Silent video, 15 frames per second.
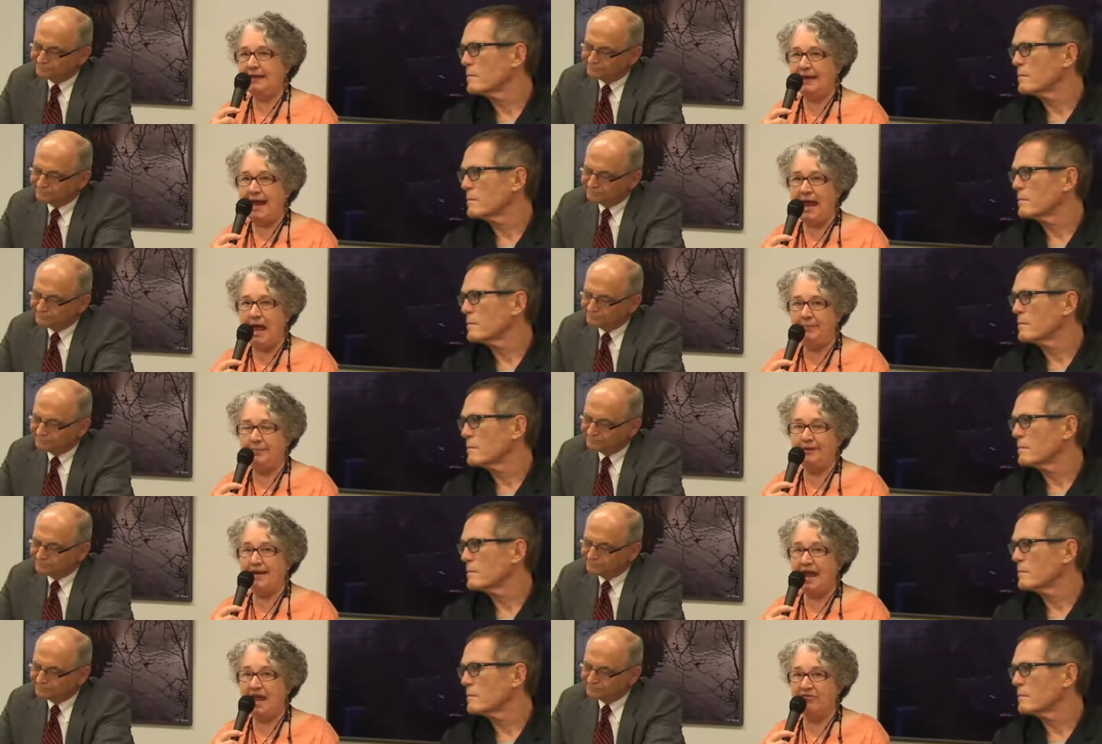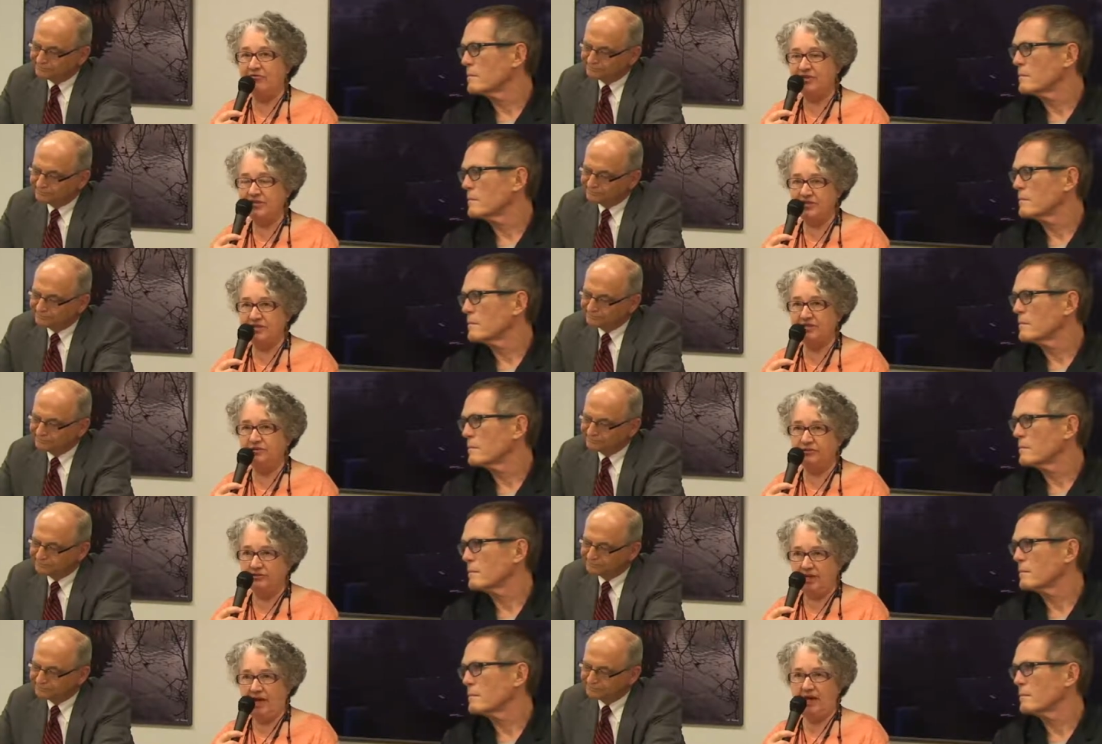Speaker 1: happen every
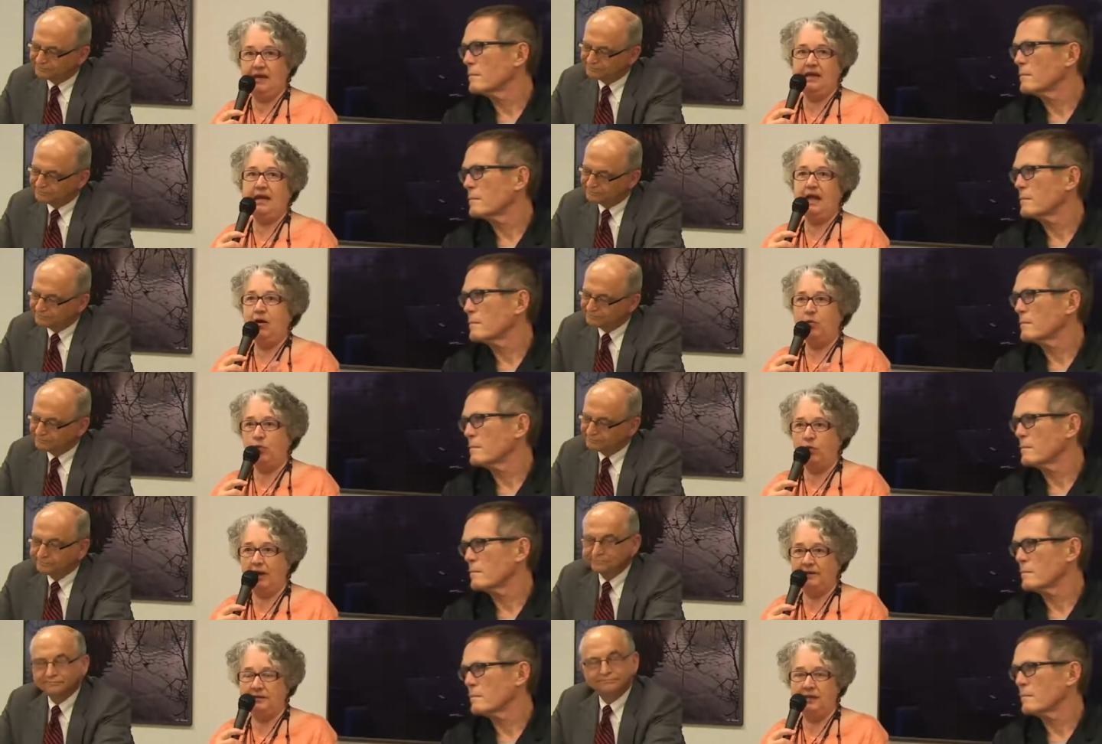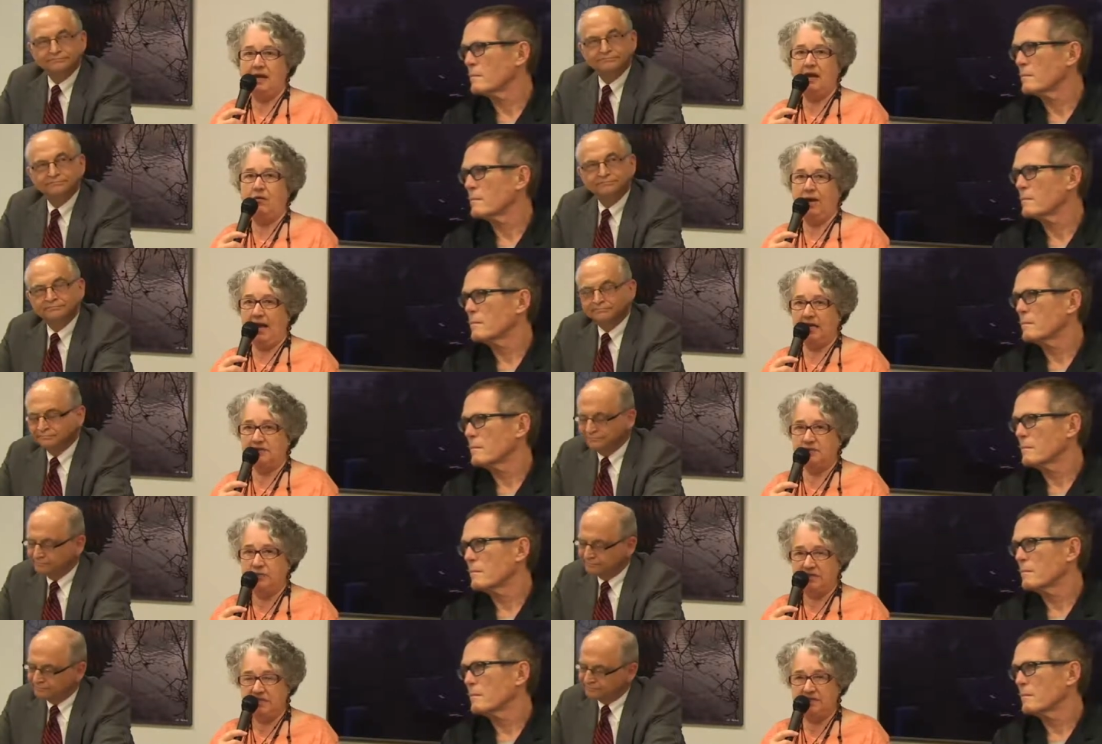single day right now
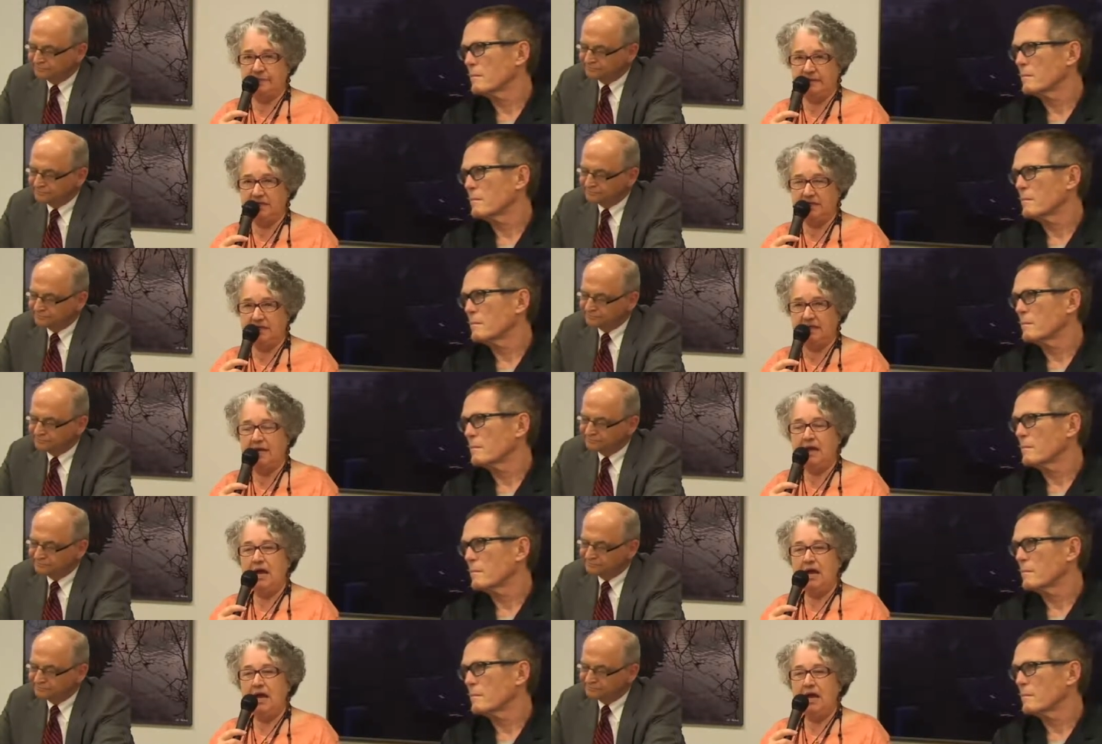as we speak.